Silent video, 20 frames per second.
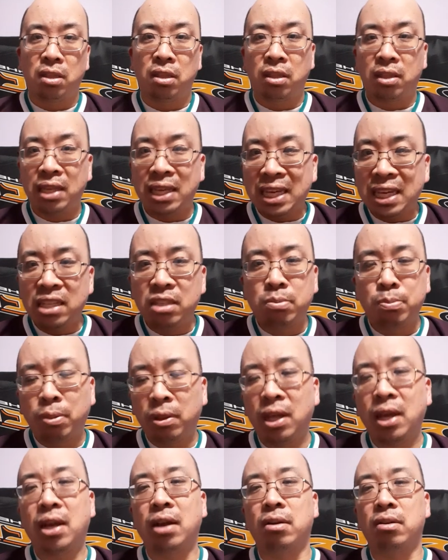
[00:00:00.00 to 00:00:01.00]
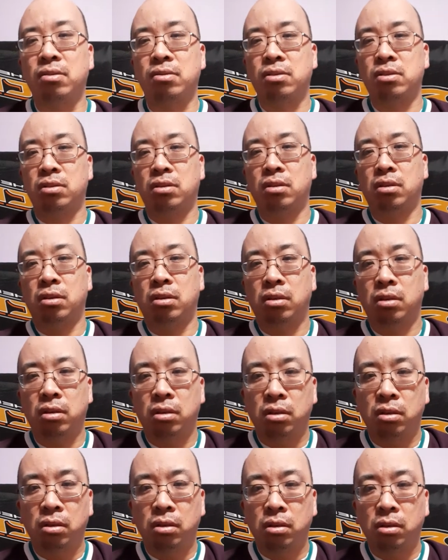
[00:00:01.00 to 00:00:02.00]
These players,
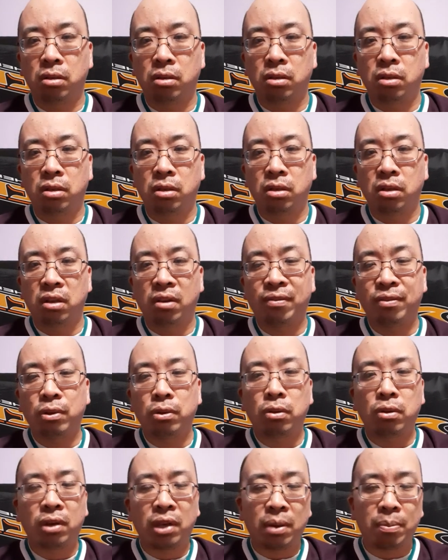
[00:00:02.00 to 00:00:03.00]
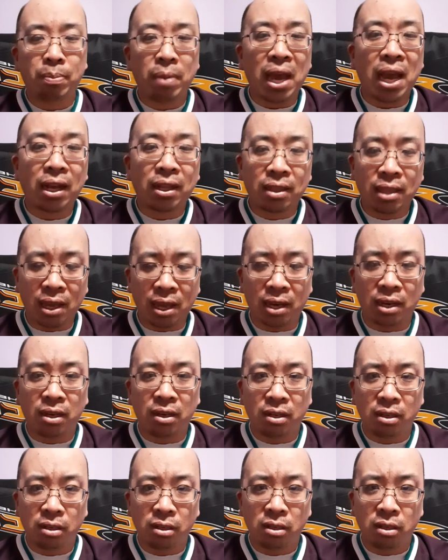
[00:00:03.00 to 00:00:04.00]
if you look at back then,
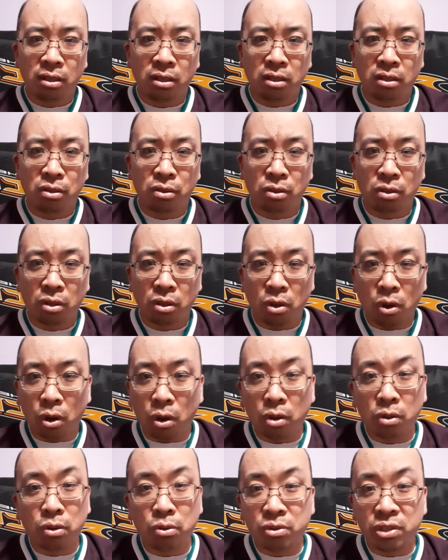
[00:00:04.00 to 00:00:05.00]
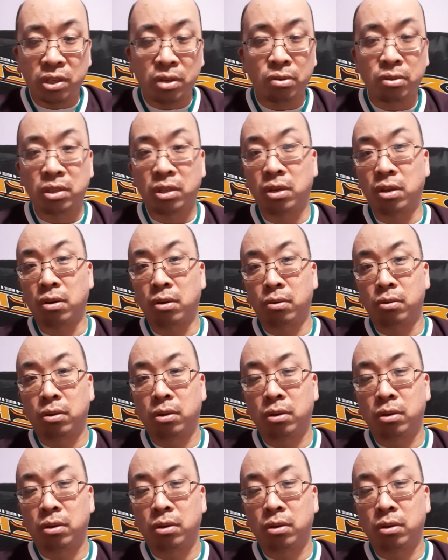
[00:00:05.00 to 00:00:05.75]
all those years ago,